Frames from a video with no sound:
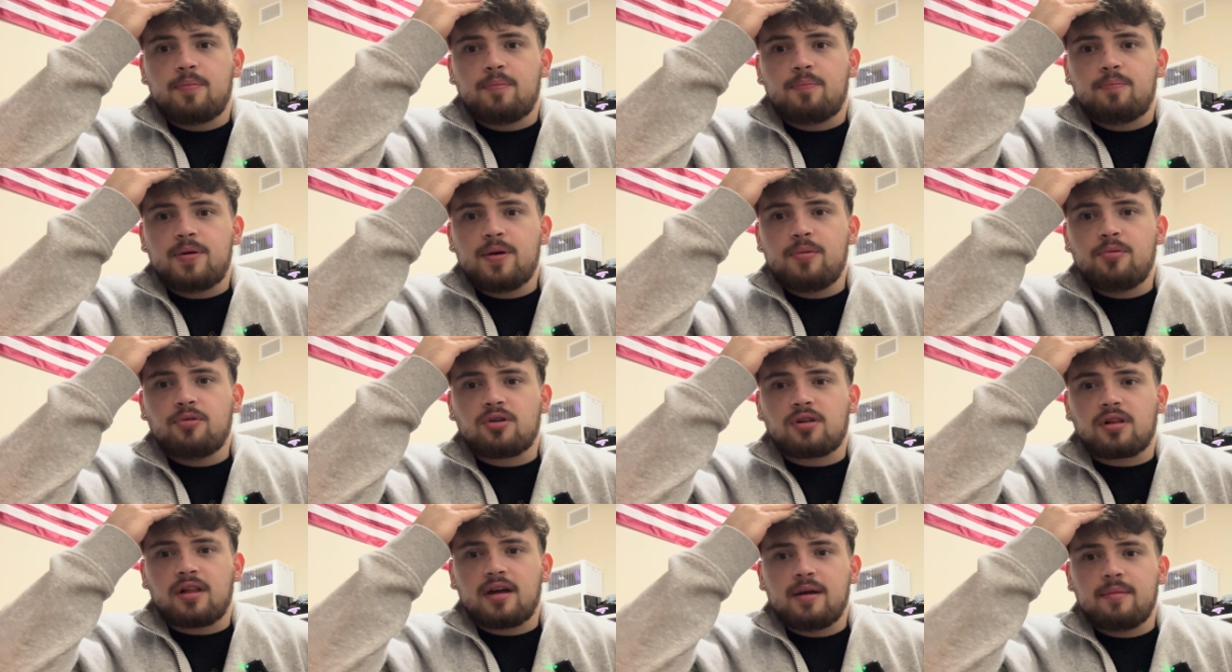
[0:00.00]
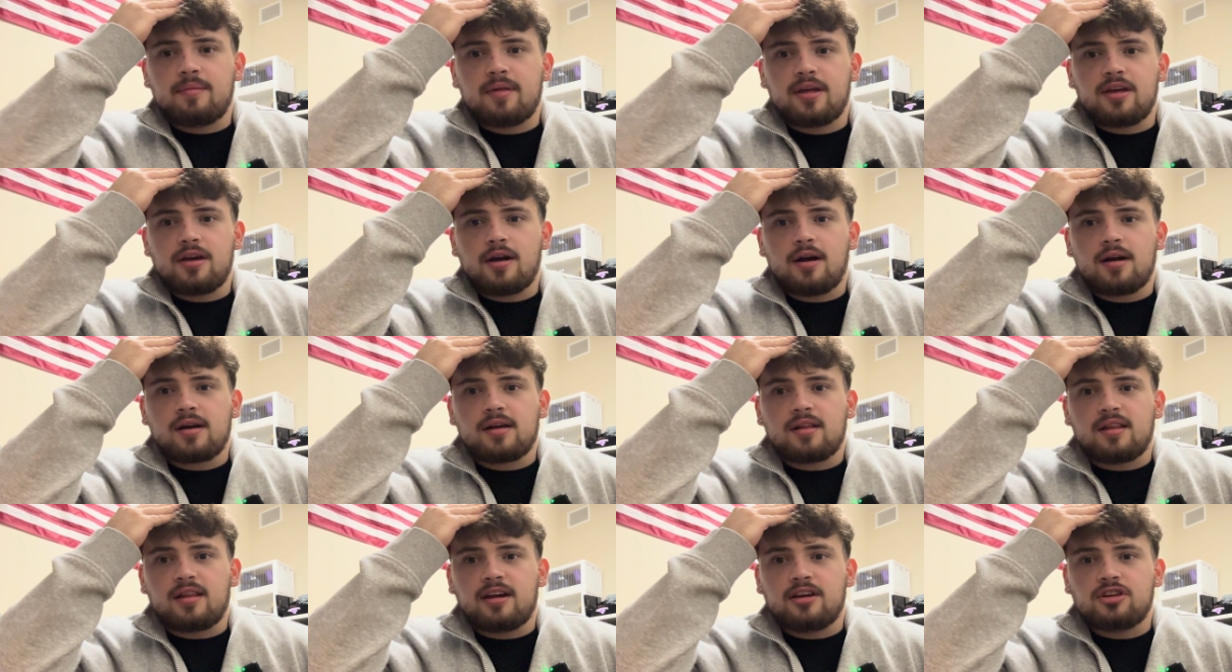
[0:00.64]
people claim that
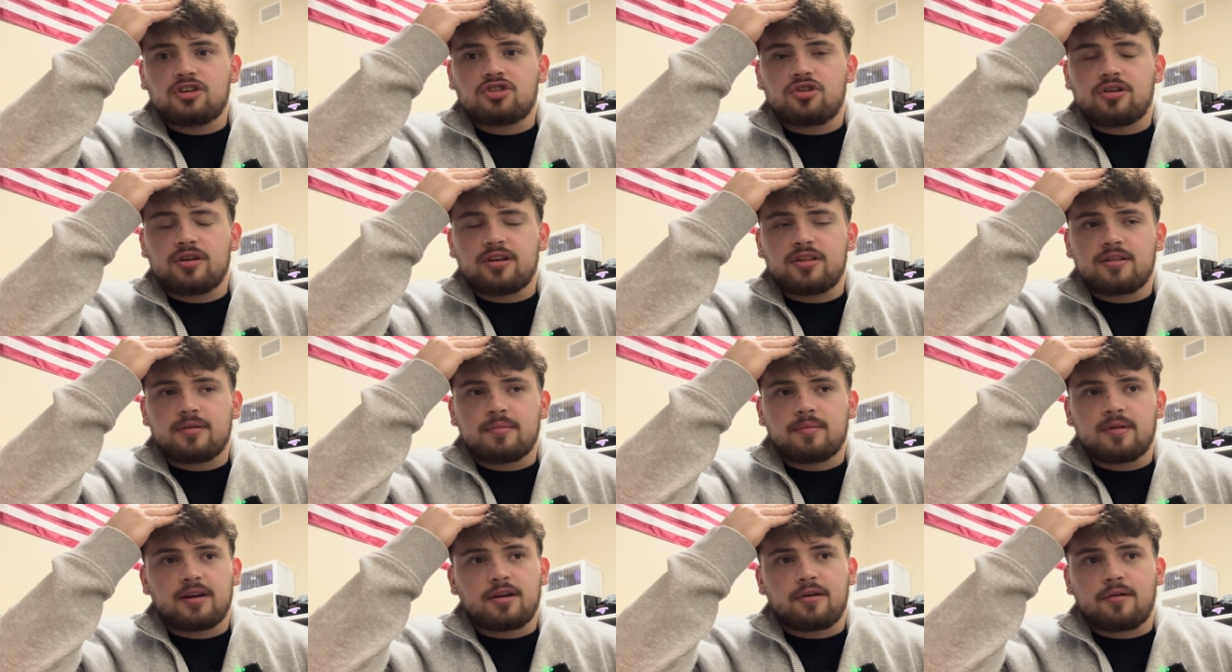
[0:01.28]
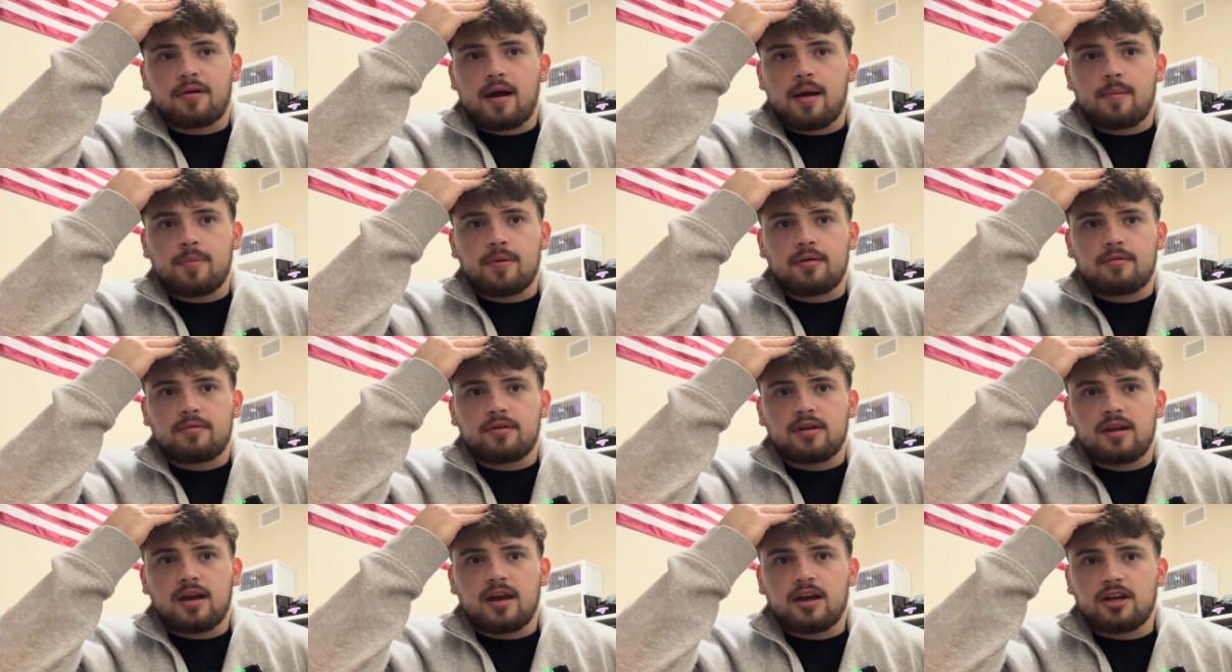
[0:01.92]
Young LA treats them like crap
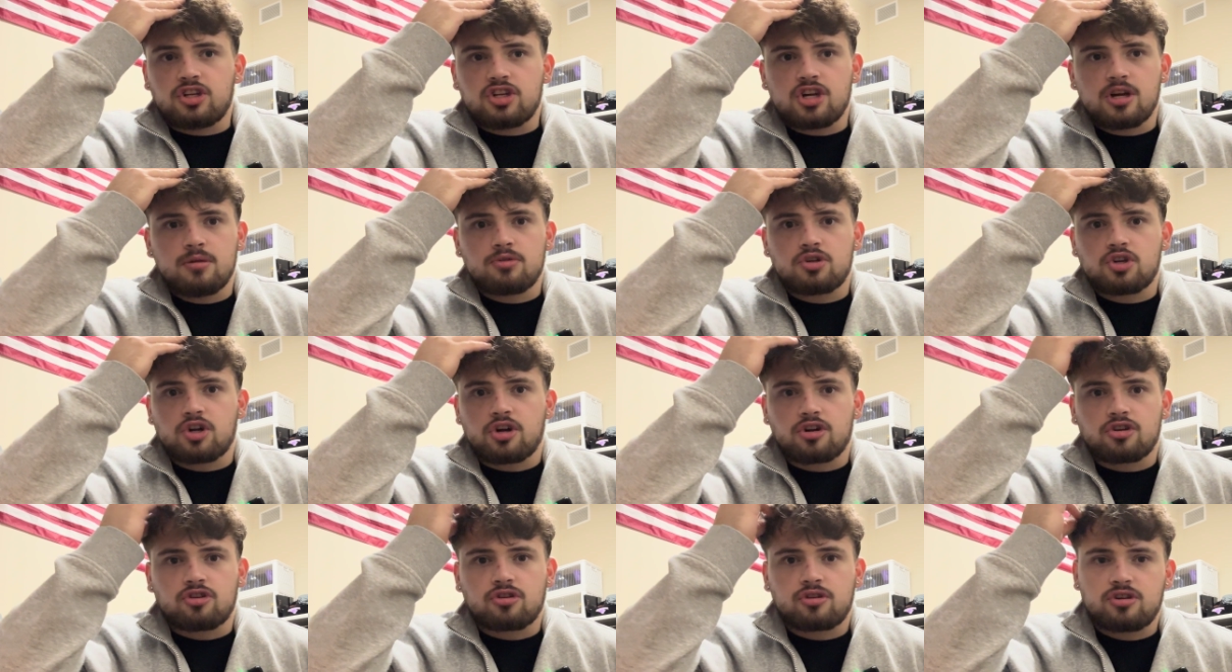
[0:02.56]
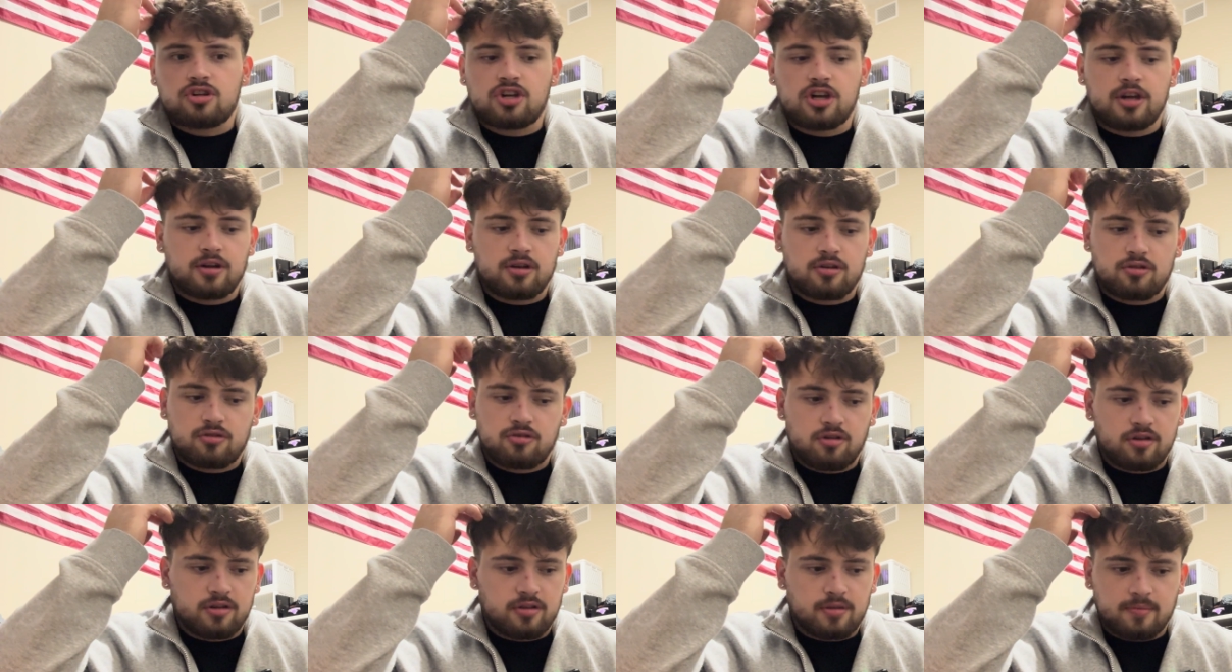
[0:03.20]
every day. Gymshark
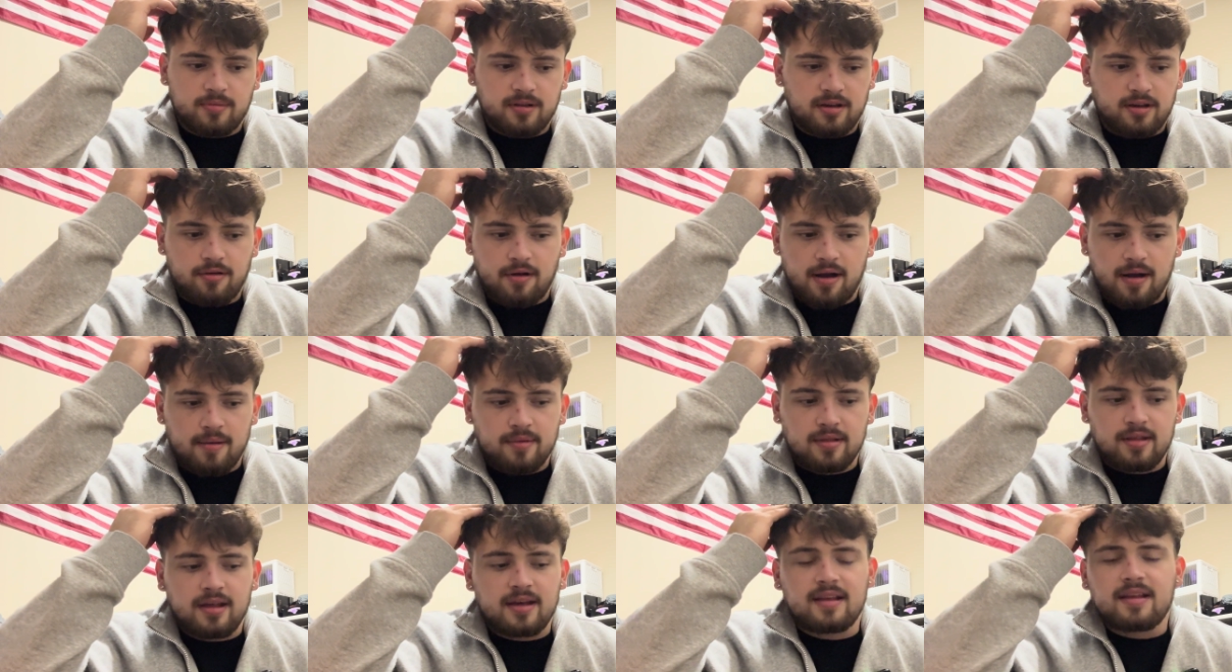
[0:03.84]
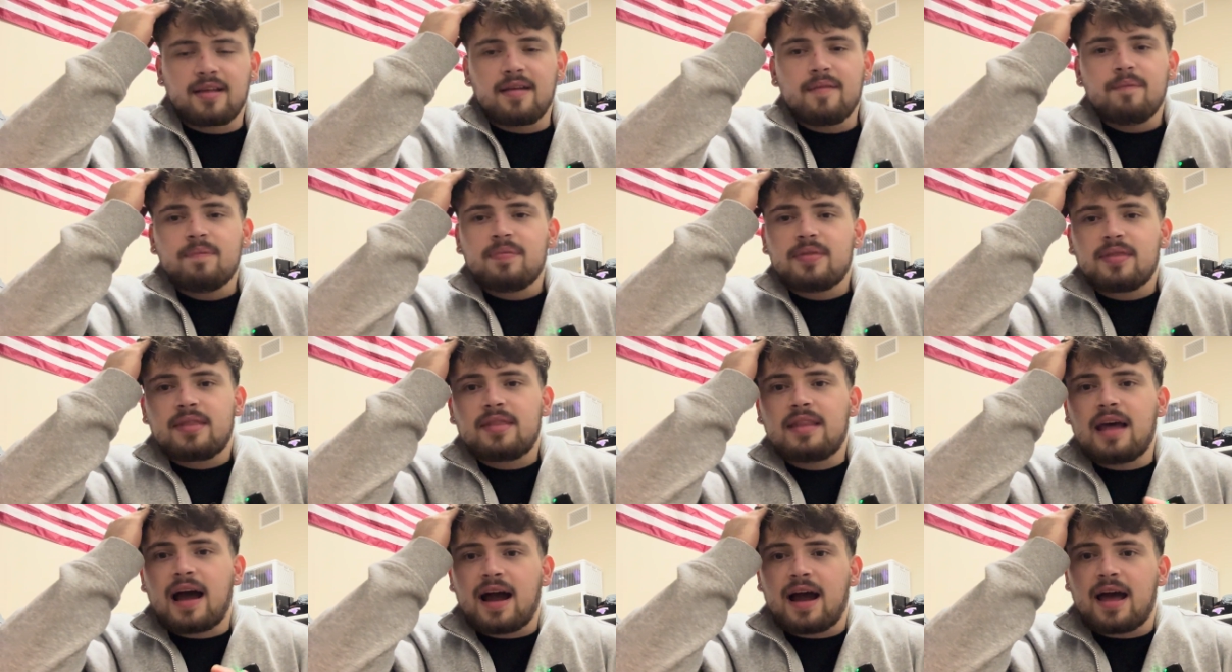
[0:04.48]
treats them like crap. Like
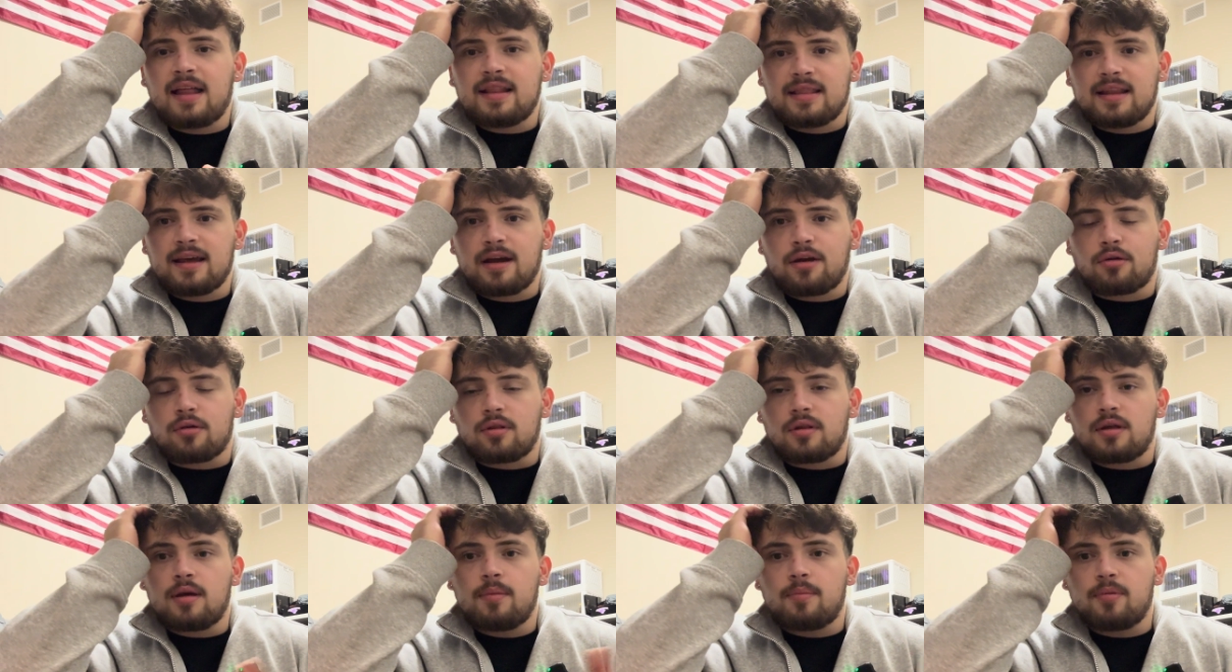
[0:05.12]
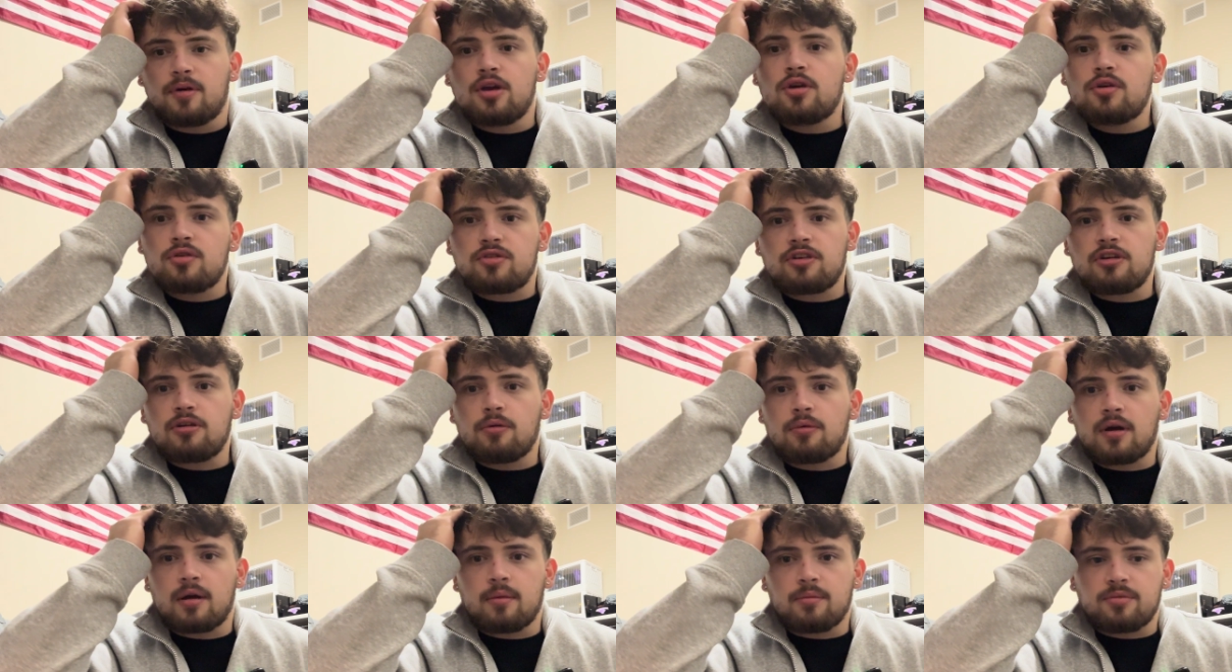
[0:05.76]
not literally, but you
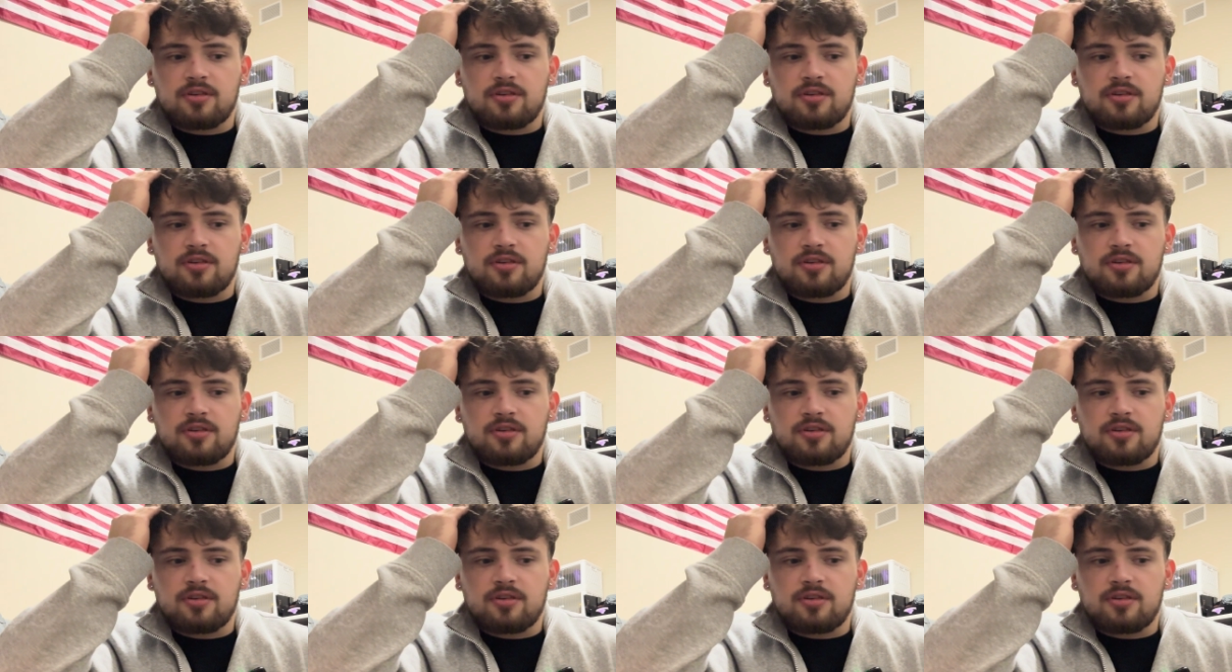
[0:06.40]
see what I'm